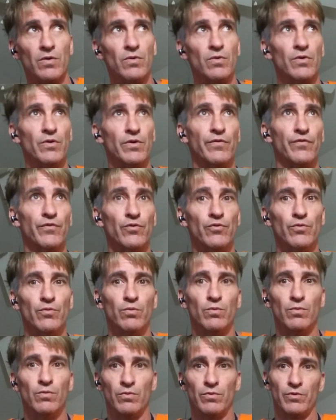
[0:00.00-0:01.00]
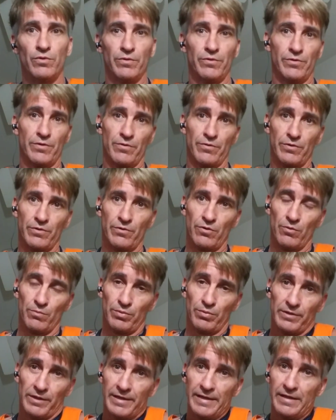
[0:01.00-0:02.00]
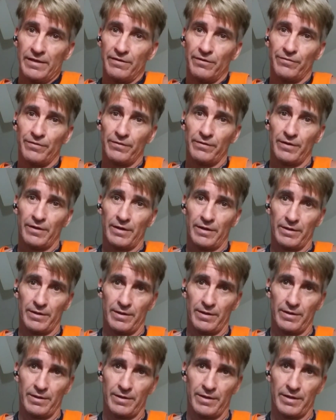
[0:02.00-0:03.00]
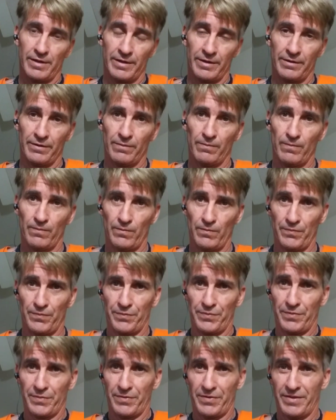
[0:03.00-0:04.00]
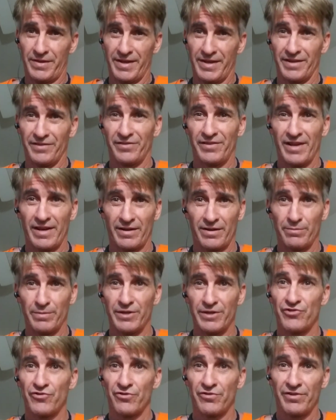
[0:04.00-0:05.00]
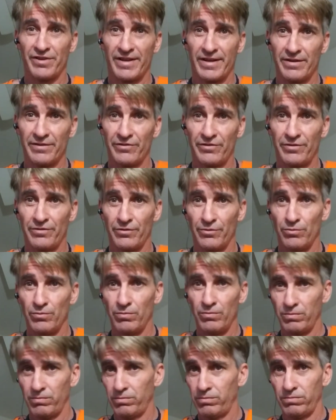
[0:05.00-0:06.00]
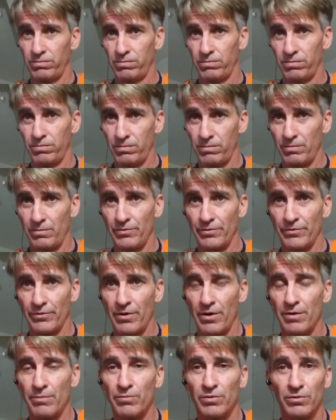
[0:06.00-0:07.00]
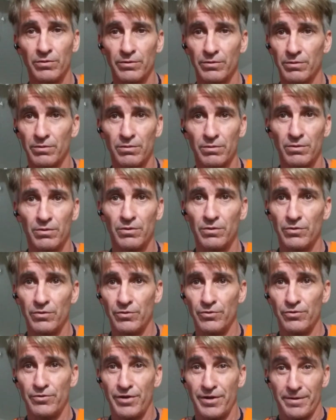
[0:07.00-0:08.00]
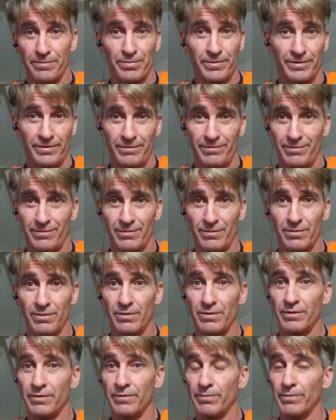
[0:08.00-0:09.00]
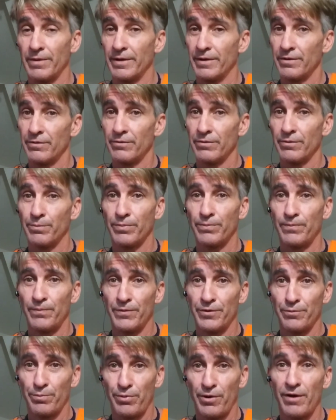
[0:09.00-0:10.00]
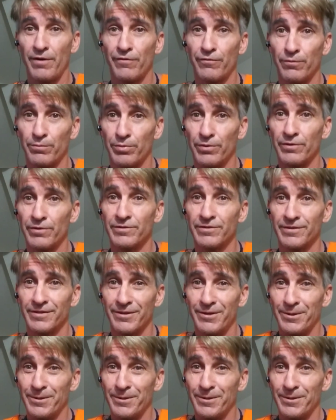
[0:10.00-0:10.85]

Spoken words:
If you don't believe in things that can be turned against you, you're humble. You can't be, man. You're a powerful person.